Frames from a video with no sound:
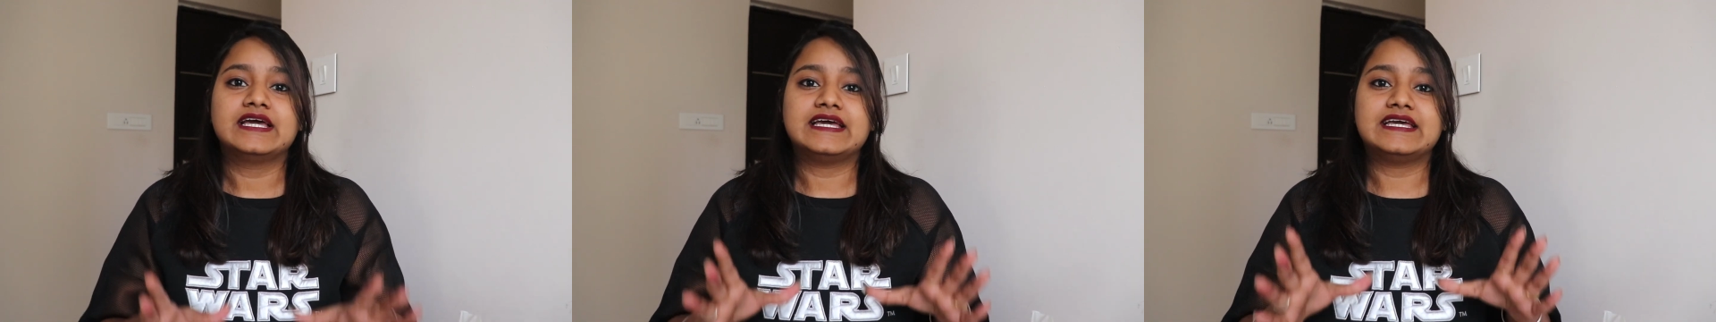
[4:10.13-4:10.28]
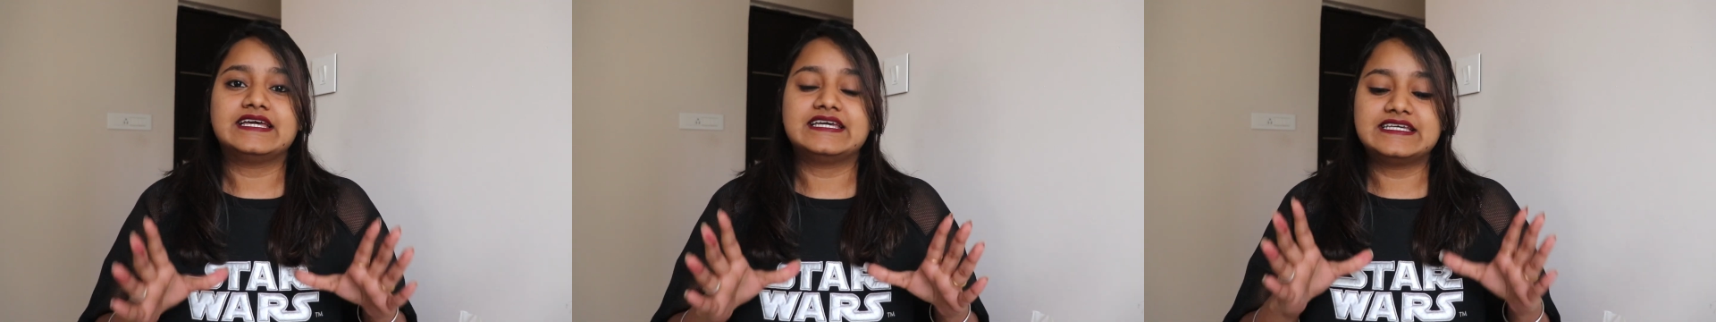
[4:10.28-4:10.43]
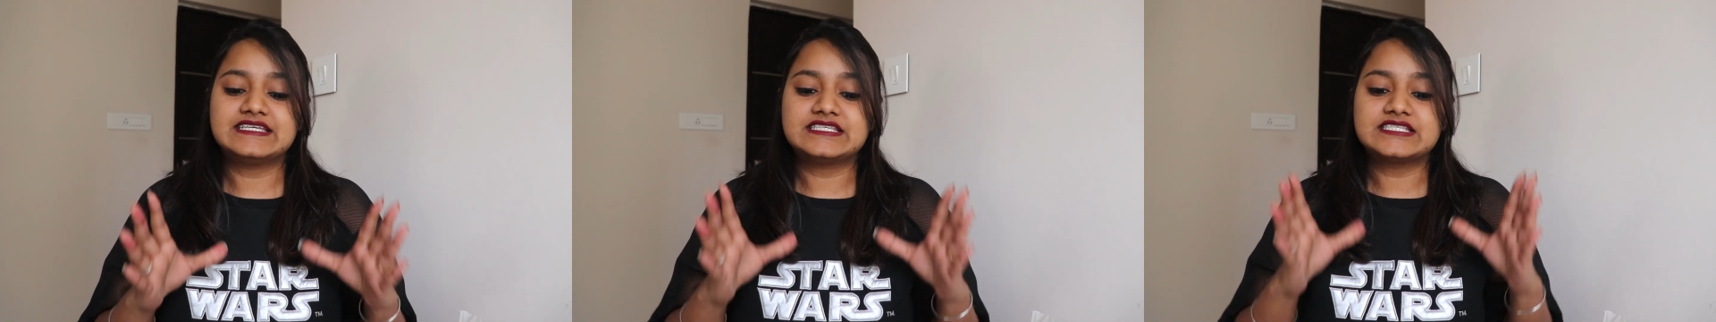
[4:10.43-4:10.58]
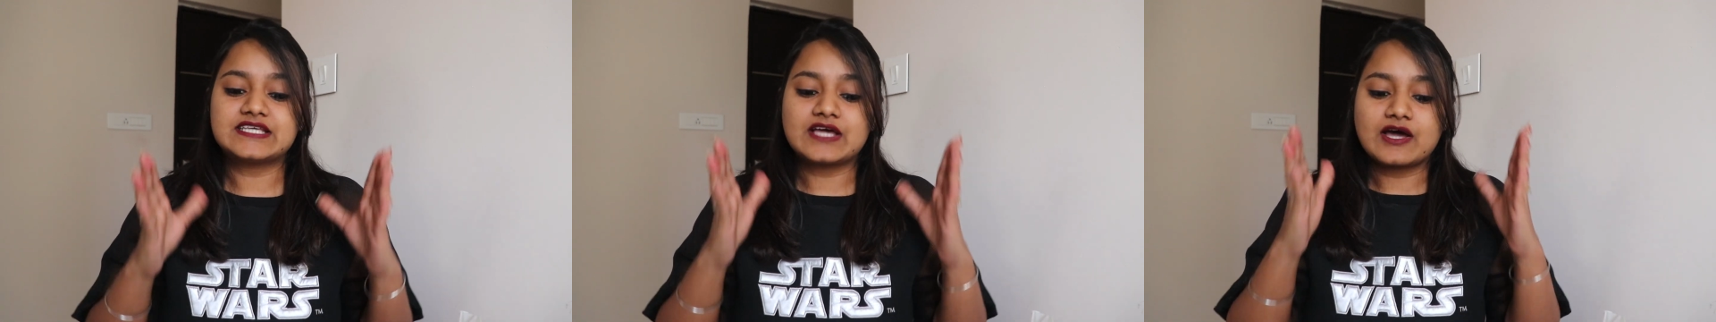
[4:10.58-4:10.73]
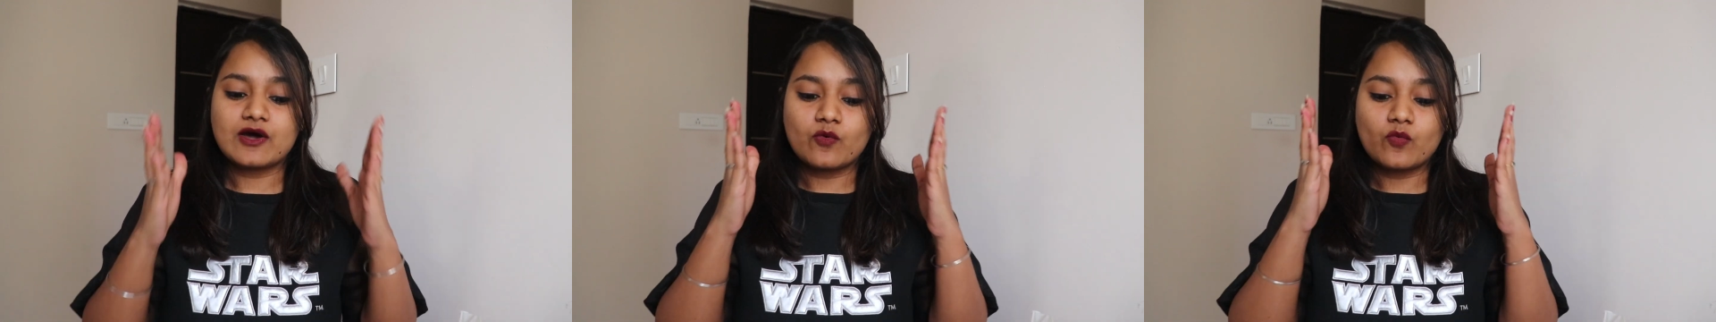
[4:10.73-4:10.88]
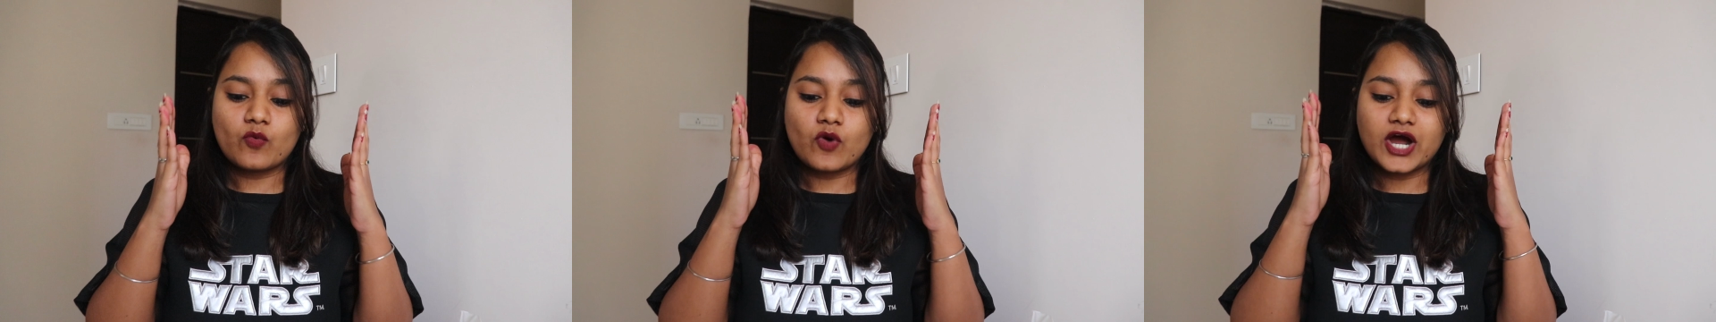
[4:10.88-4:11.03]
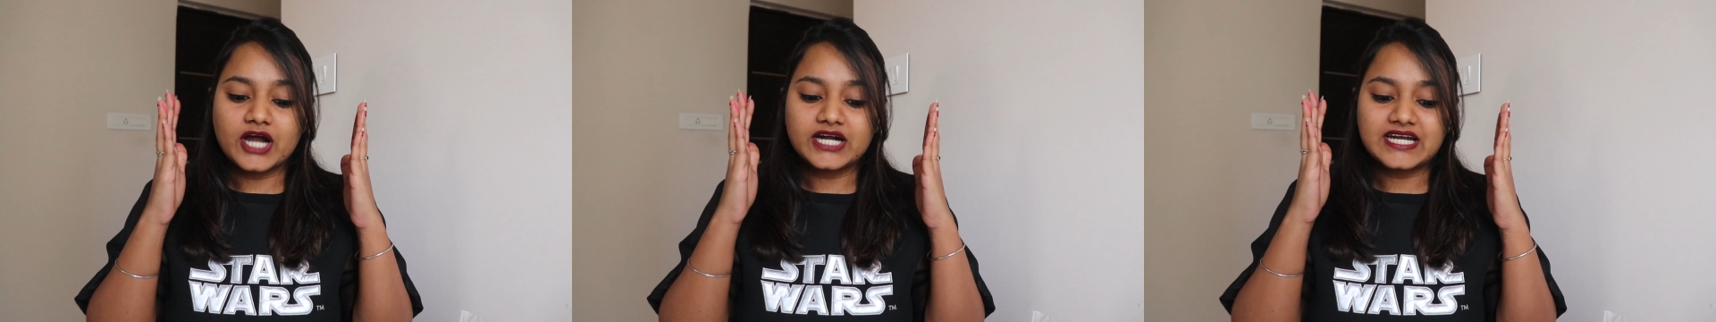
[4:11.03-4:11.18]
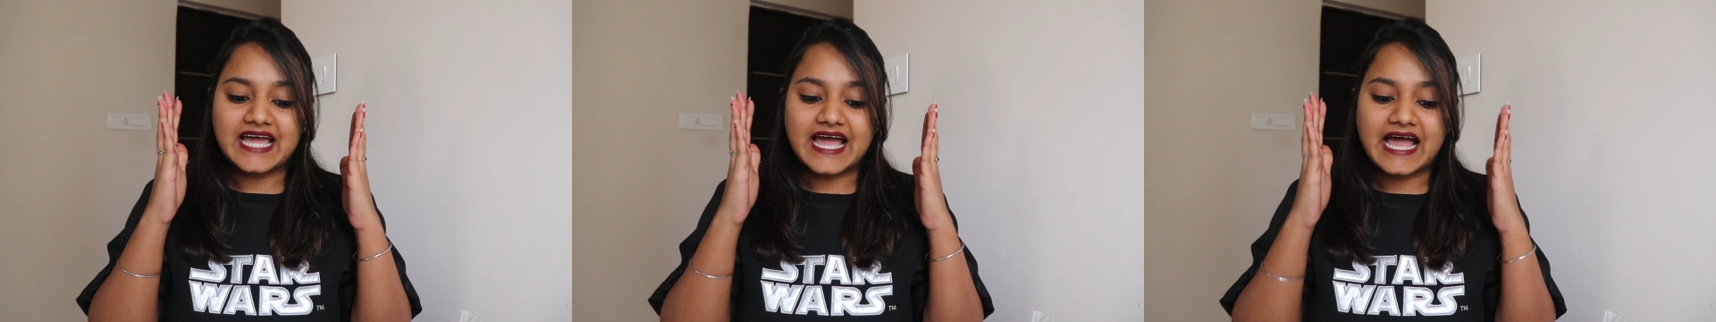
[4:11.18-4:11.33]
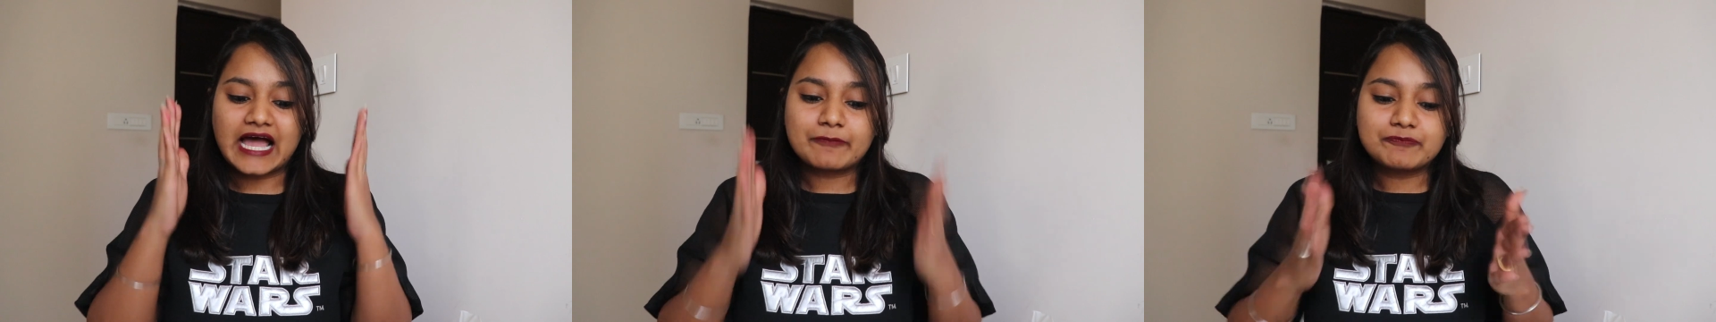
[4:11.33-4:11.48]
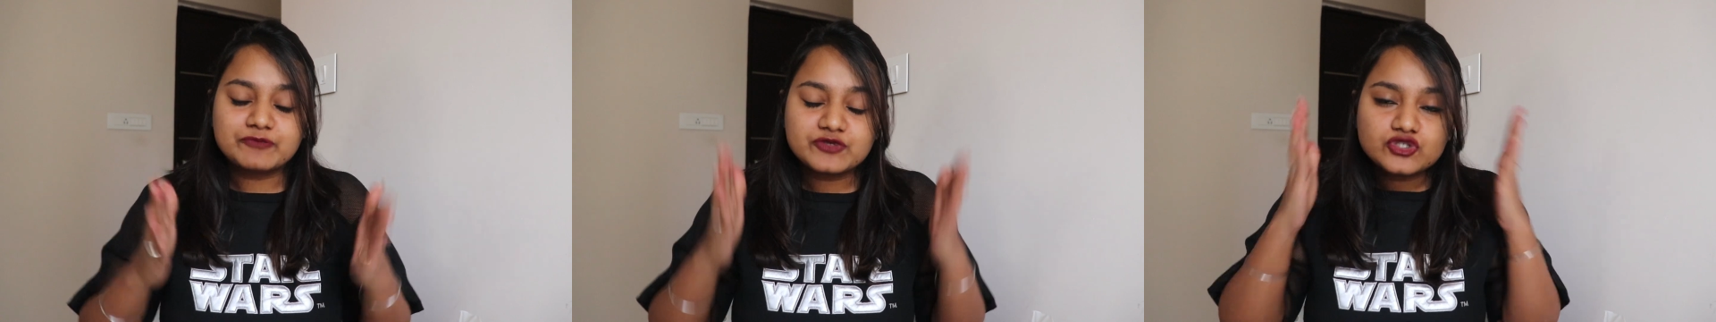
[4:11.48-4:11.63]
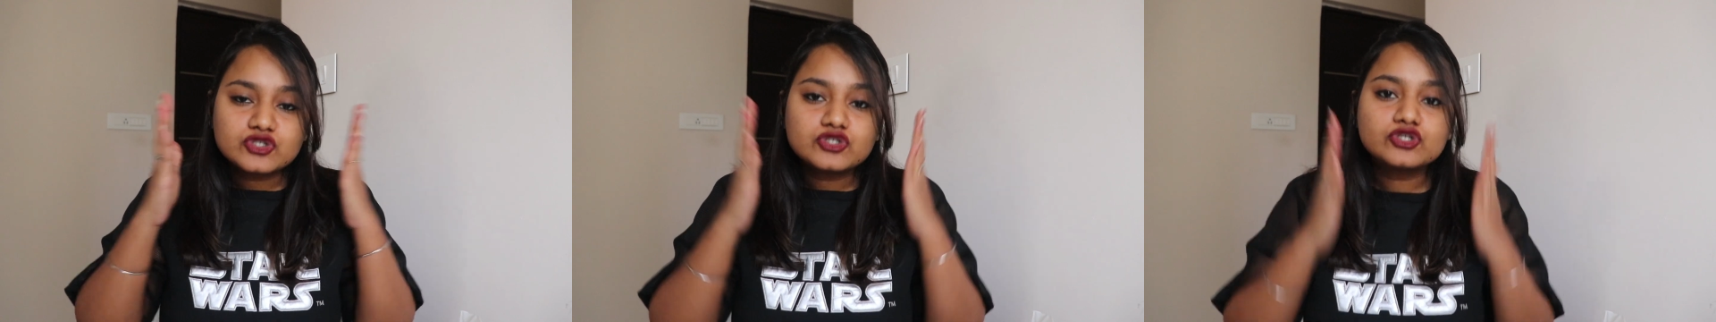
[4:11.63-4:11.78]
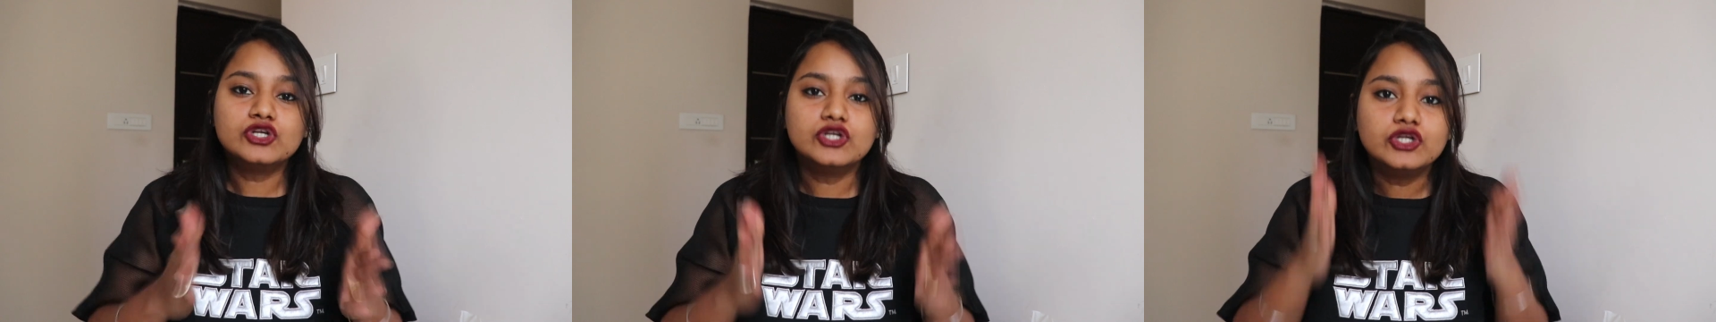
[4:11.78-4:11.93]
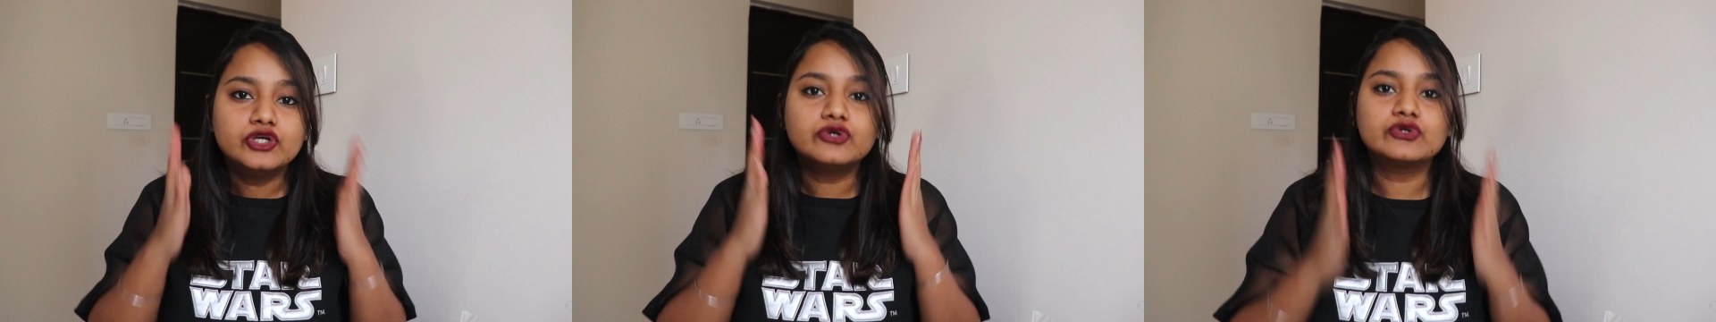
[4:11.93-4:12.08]
is what
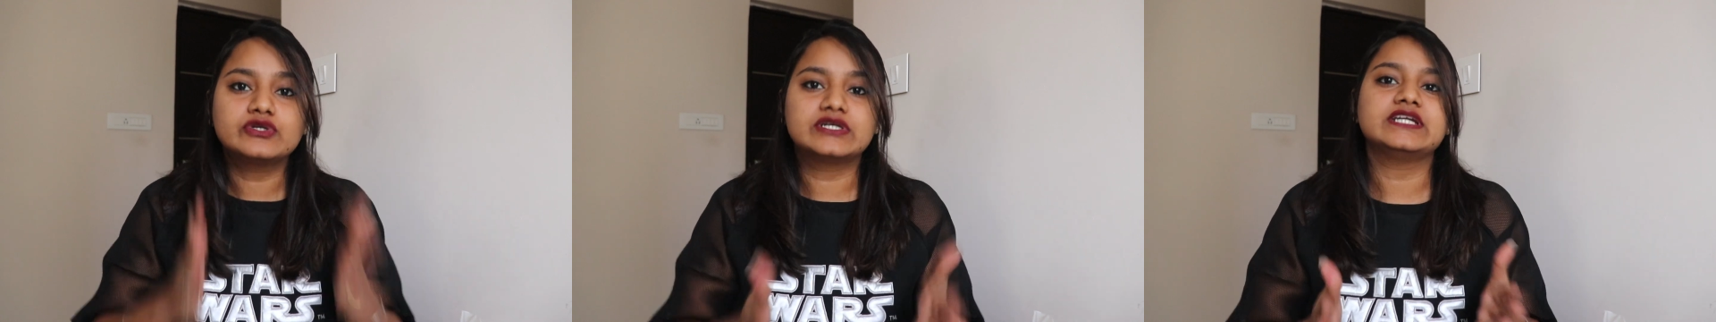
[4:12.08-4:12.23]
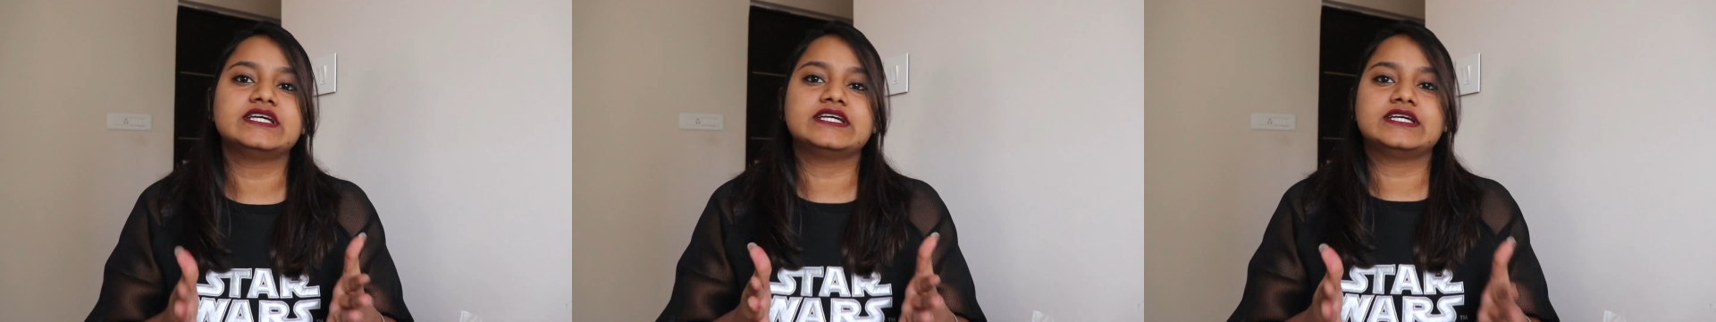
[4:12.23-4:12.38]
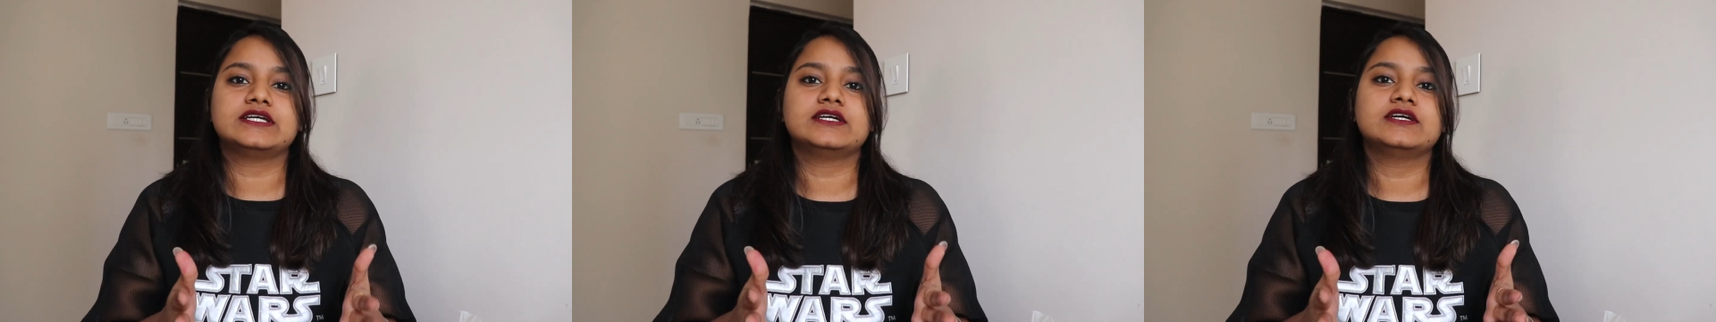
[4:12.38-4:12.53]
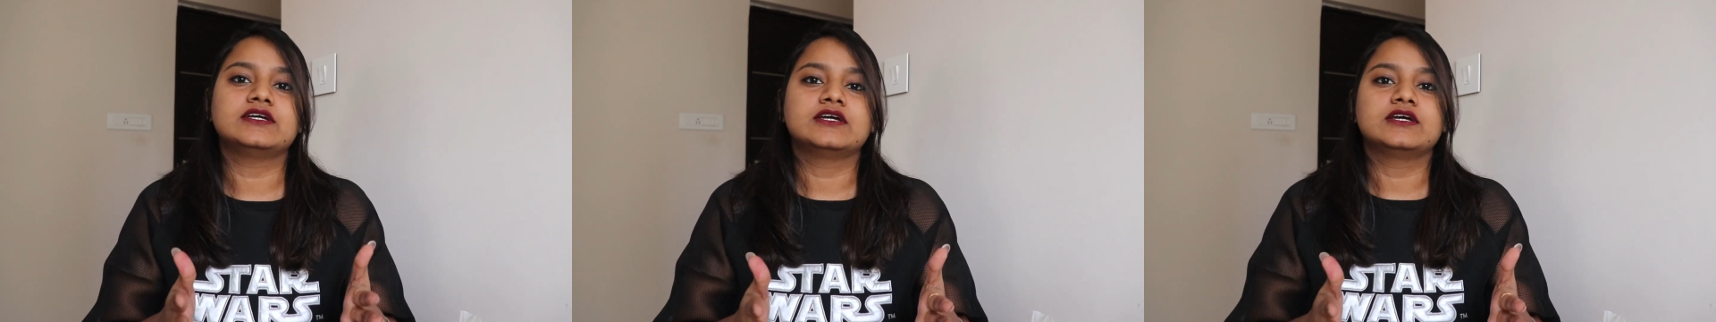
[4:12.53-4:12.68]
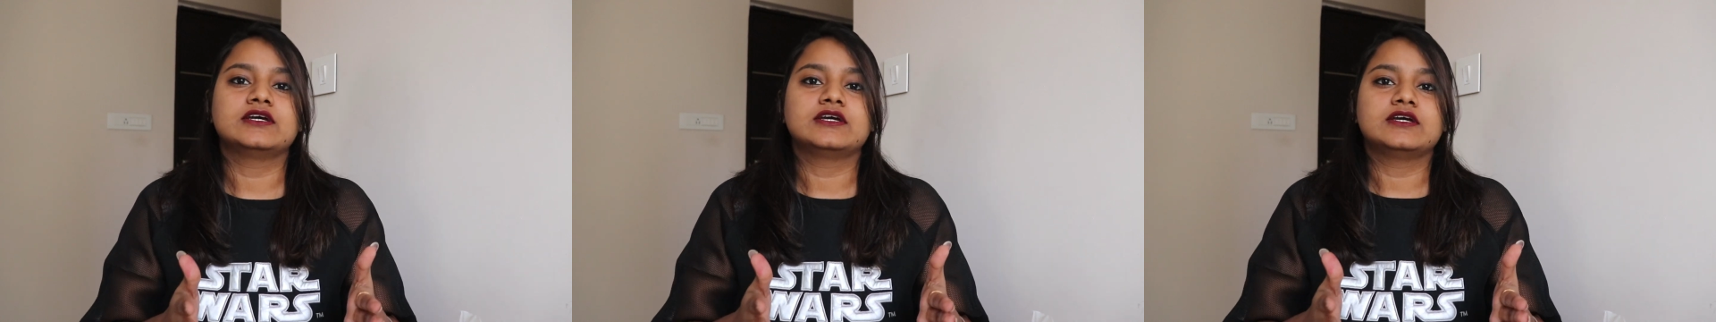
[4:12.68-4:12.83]
absolutely